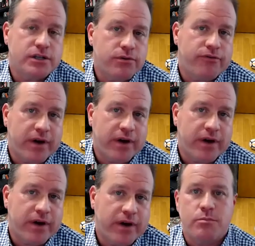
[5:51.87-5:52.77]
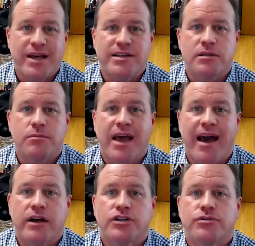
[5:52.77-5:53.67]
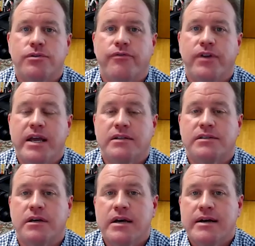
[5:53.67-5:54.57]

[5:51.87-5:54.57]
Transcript: who effectively then pays them cash through the financing.